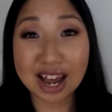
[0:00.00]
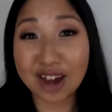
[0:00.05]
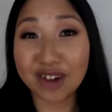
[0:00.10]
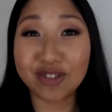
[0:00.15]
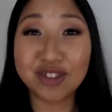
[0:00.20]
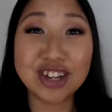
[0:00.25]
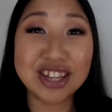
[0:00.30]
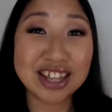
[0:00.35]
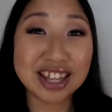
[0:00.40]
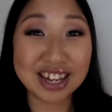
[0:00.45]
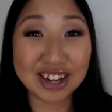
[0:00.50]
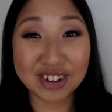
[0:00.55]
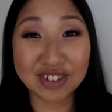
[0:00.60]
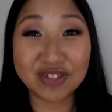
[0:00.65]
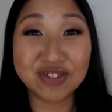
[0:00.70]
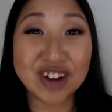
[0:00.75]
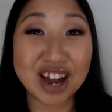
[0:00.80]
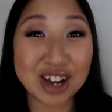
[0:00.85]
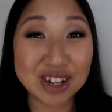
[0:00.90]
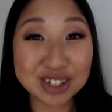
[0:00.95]
everything
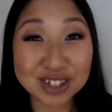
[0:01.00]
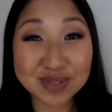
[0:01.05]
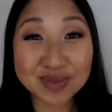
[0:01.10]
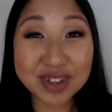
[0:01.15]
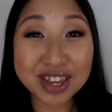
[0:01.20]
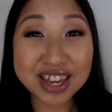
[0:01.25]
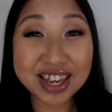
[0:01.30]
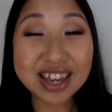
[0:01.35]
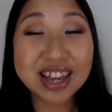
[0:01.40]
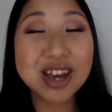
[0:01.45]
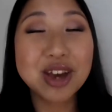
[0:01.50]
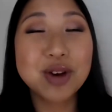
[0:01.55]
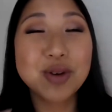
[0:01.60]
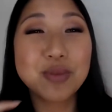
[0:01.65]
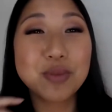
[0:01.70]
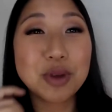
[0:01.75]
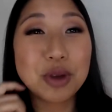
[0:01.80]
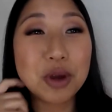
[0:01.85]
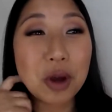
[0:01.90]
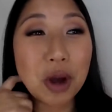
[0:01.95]
around me
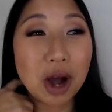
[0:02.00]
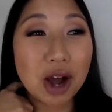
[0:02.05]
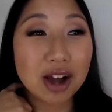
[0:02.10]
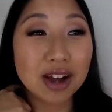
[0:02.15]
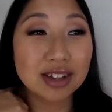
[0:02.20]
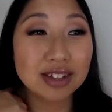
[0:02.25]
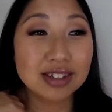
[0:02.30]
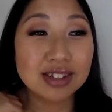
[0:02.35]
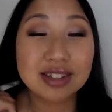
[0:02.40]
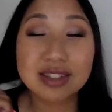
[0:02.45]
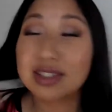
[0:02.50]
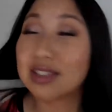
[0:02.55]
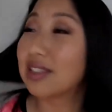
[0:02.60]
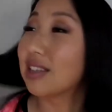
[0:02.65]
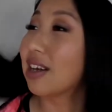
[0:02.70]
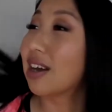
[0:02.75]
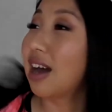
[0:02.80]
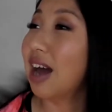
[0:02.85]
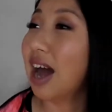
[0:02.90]
because